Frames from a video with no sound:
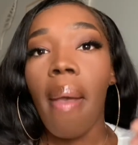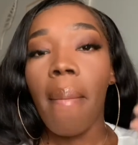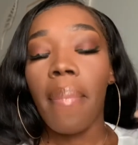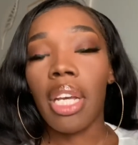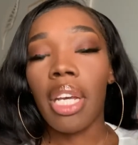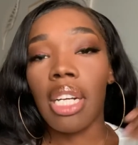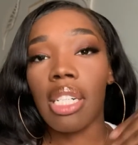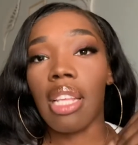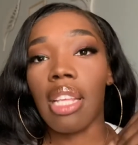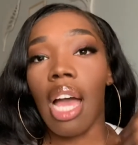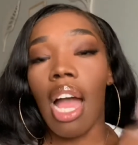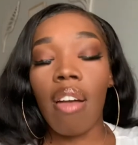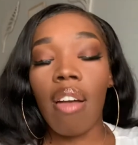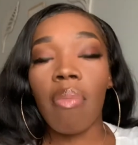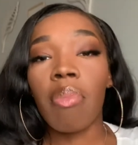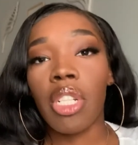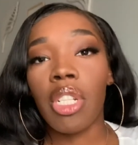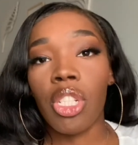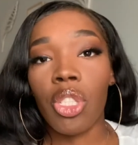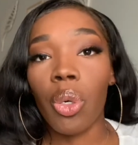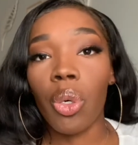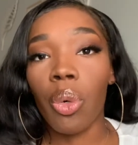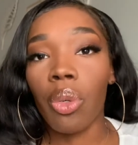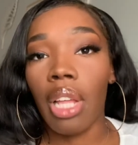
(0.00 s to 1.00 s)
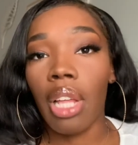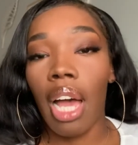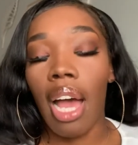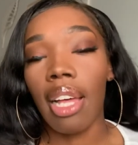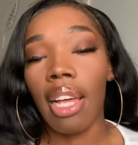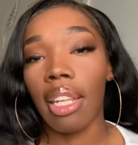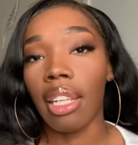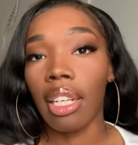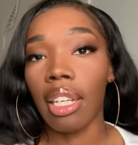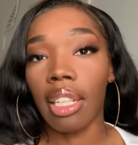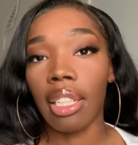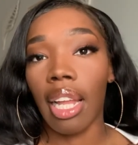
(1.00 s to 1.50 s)
because I've been told that I
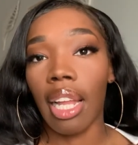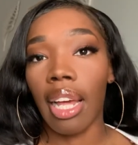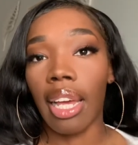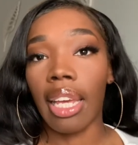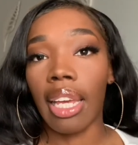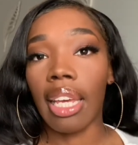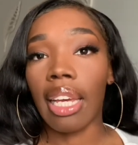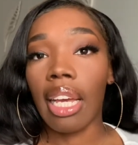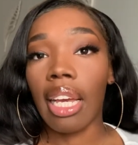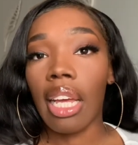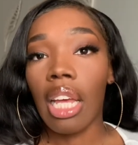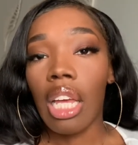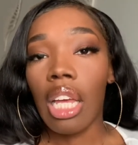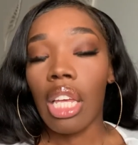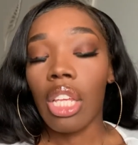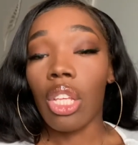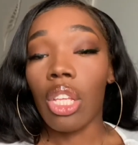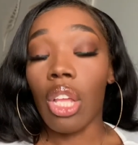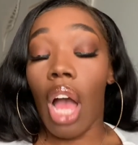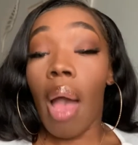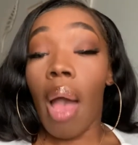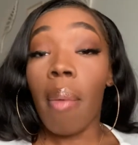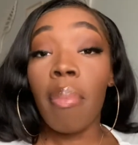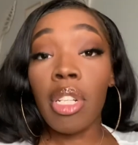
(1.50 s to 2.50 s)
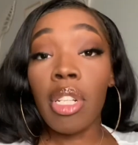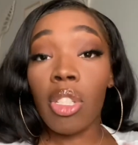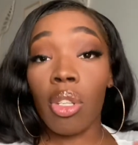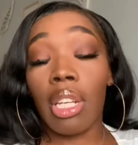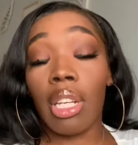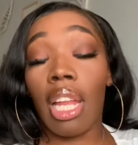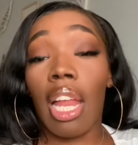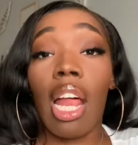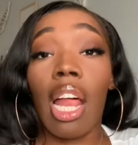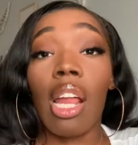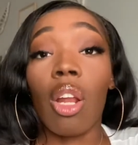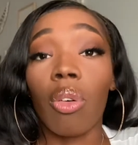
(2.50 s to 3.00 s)

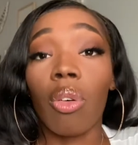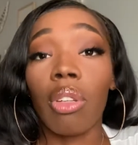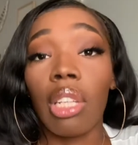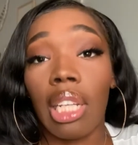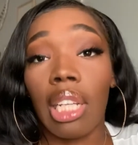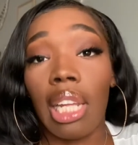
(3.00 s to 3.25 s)
don't